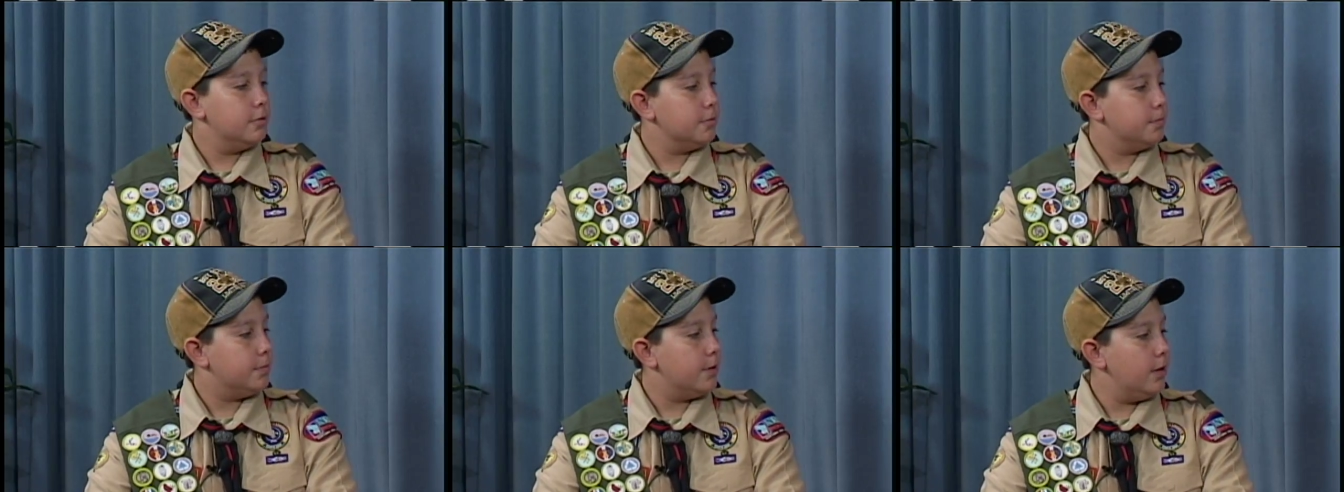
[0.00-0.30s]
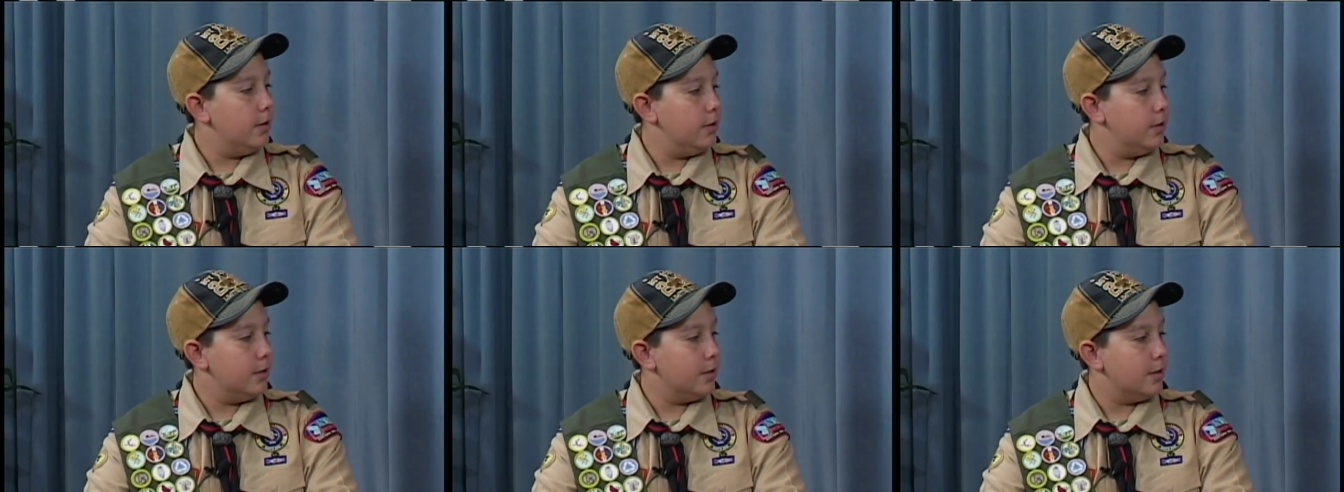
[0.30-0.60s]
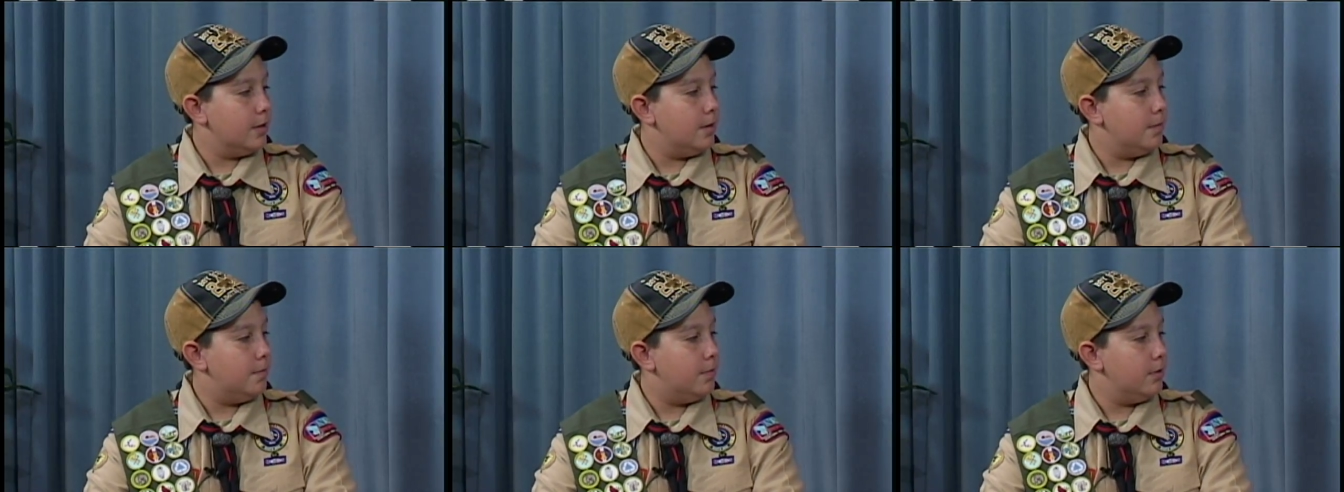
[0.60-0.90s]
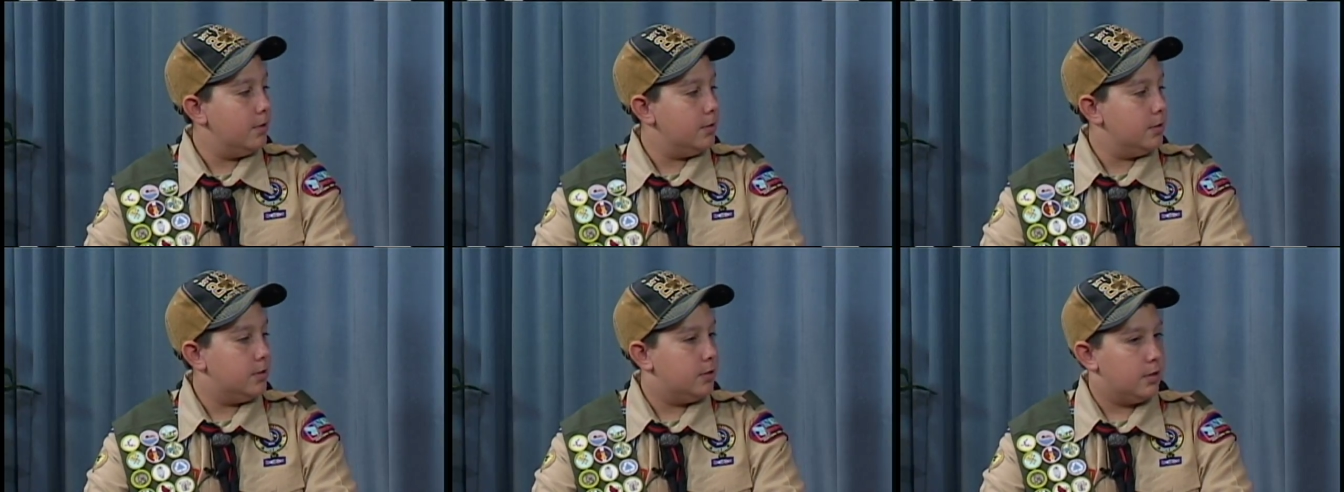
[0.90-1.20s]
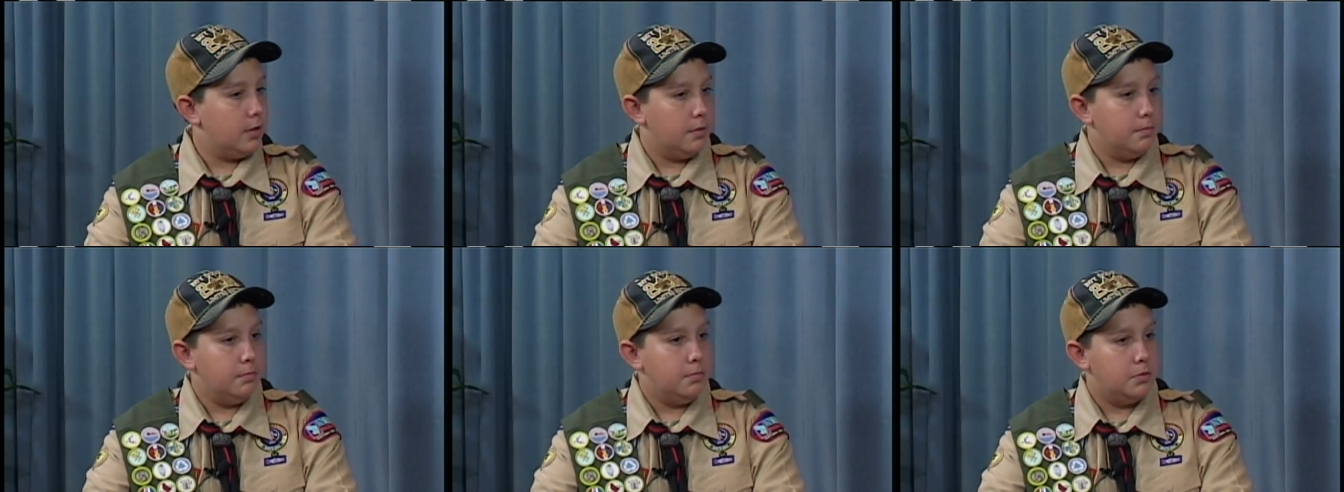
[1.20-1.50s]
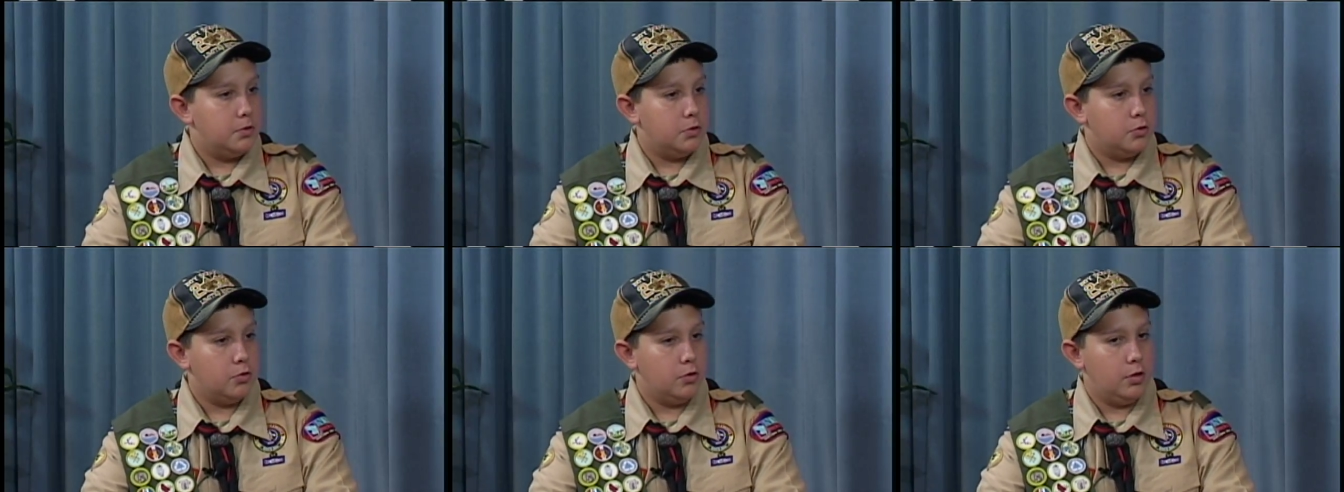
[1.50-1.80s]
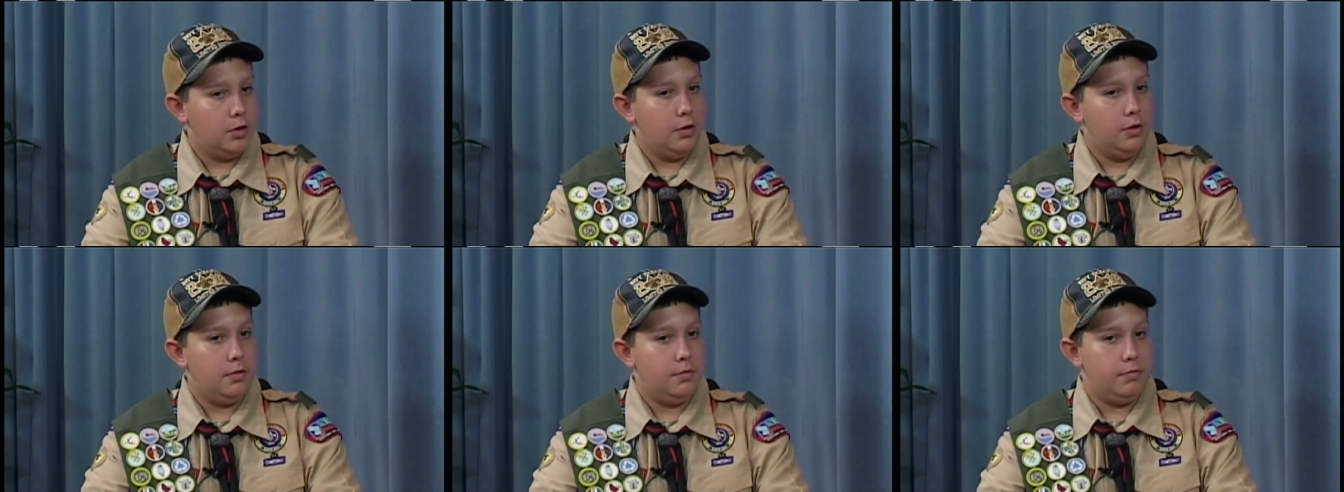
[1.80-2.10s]
we're probably going to put some
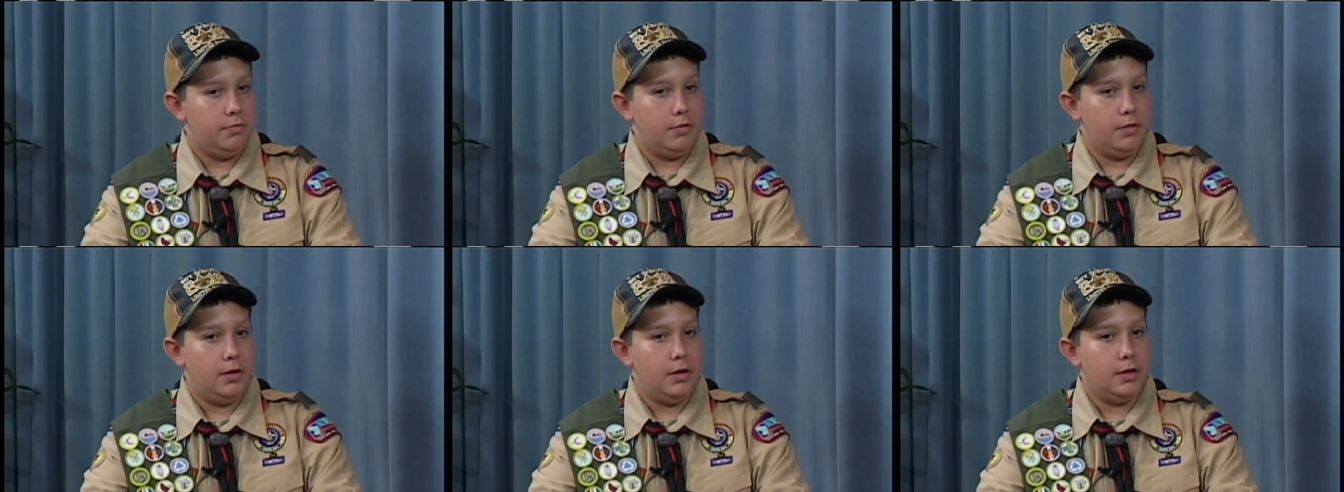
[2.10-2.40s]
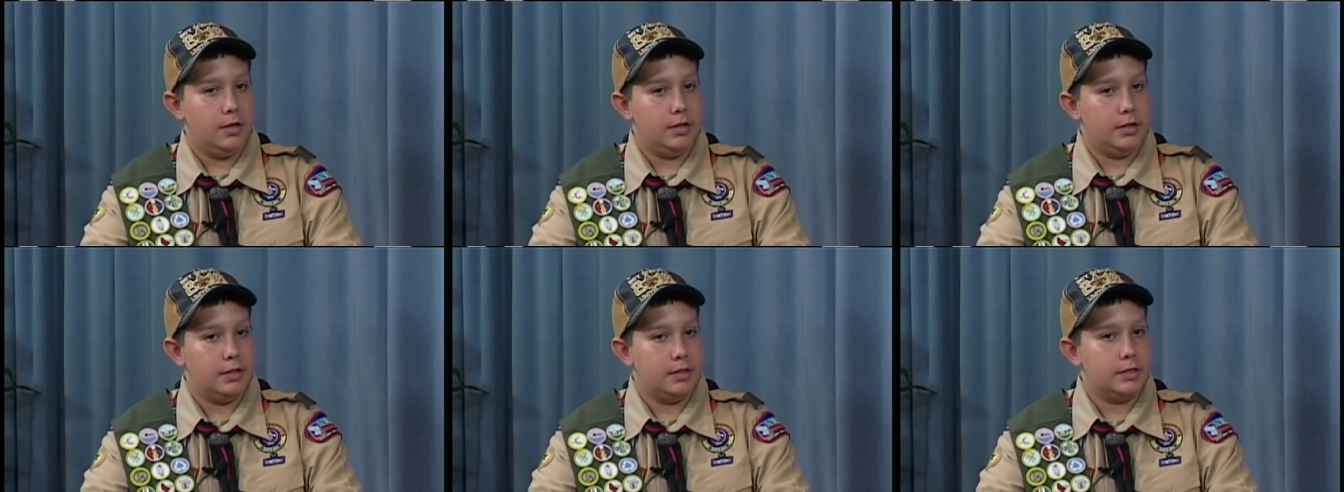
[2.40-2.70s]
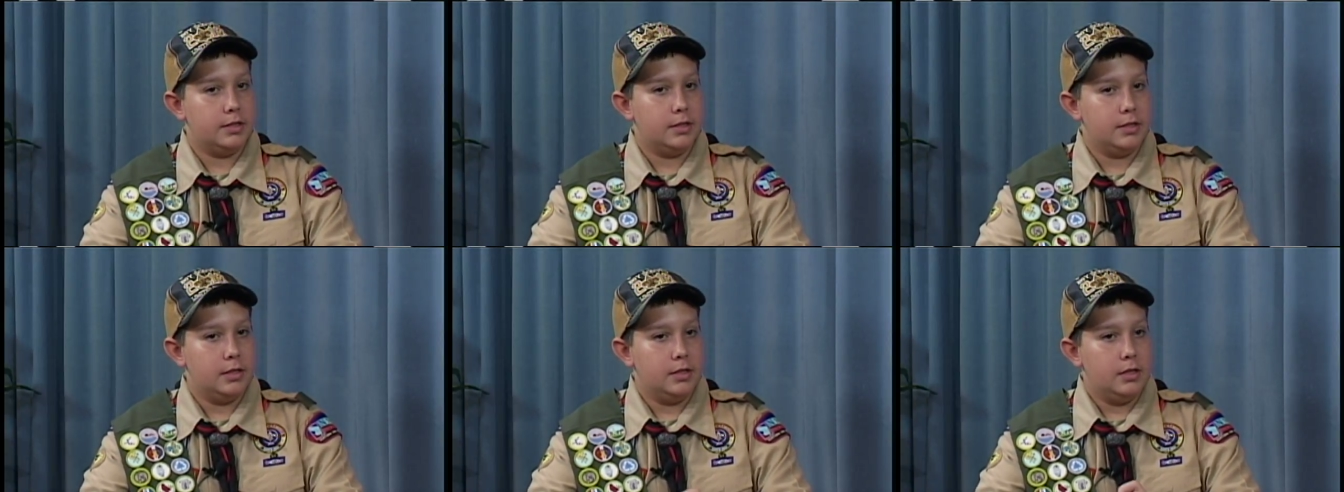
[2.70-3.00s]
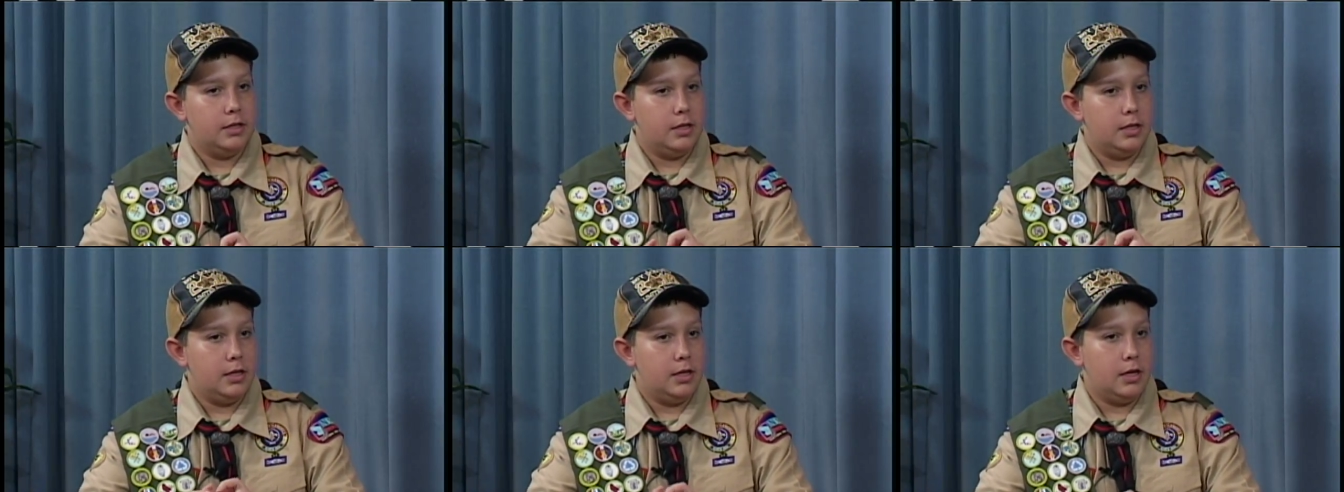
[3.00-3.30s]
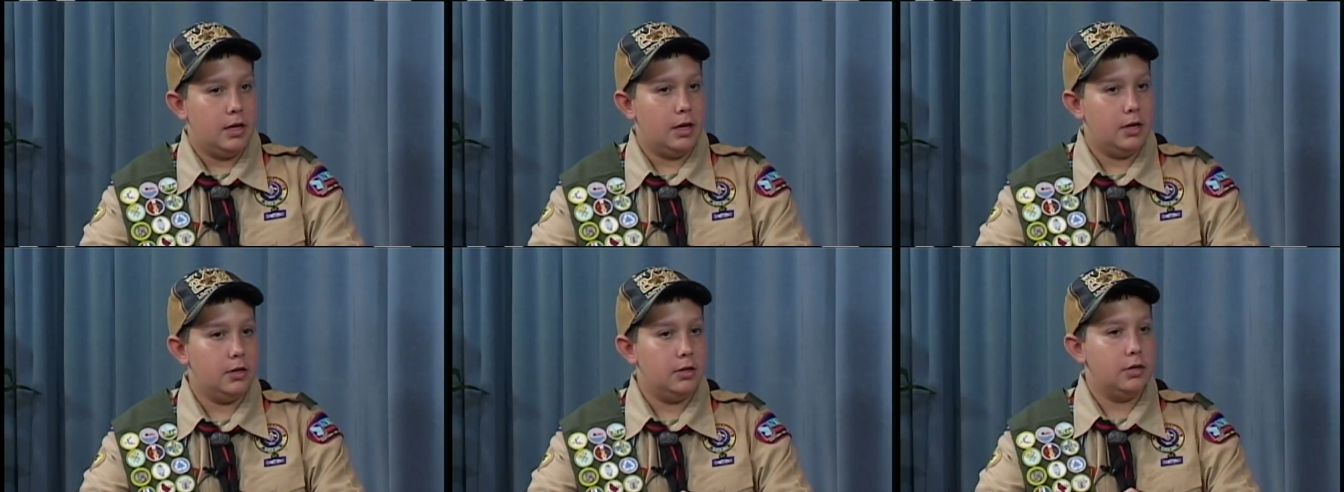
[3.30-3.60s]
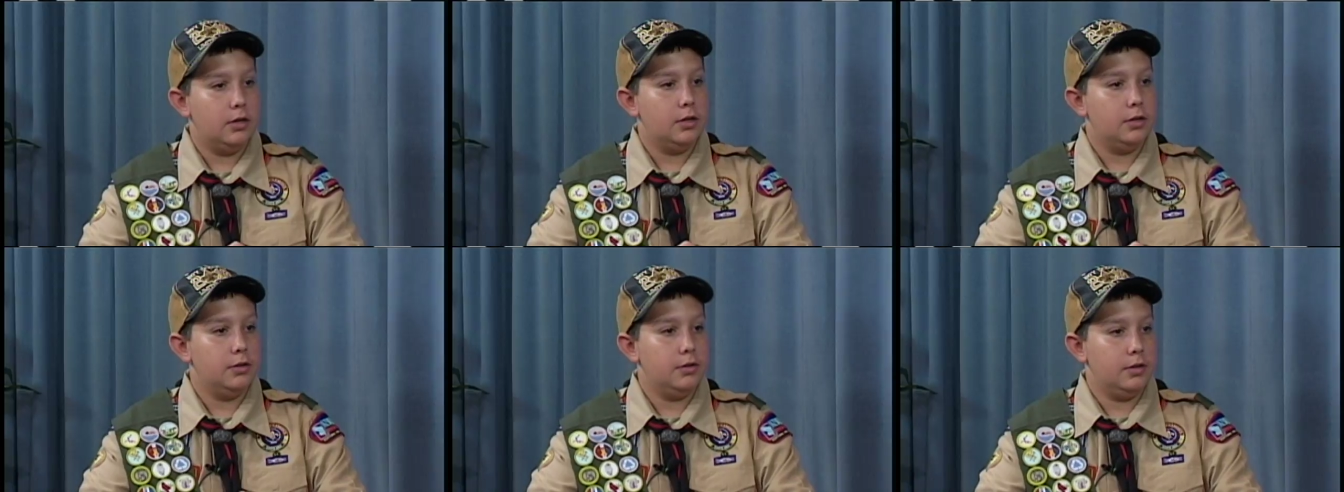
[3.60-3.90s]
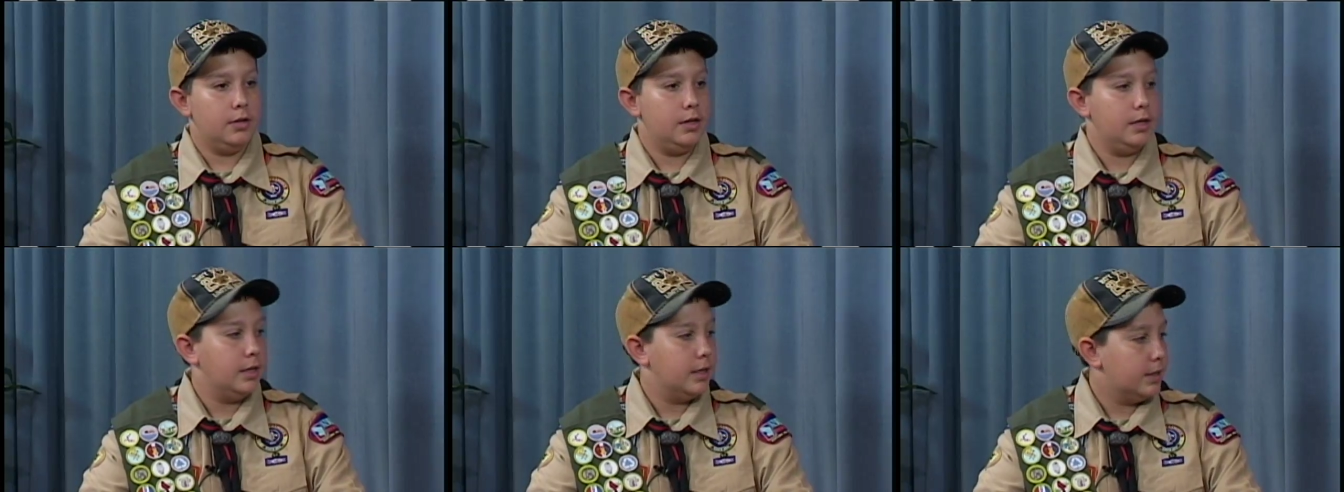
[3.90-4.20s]
sort of, like, I don't know,
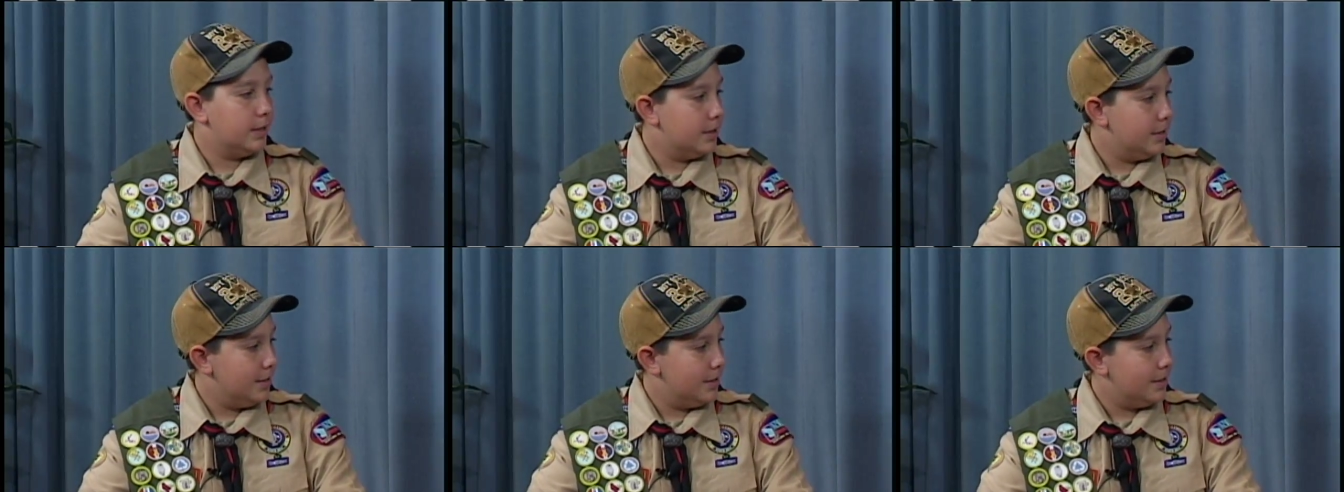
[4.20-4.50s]
like,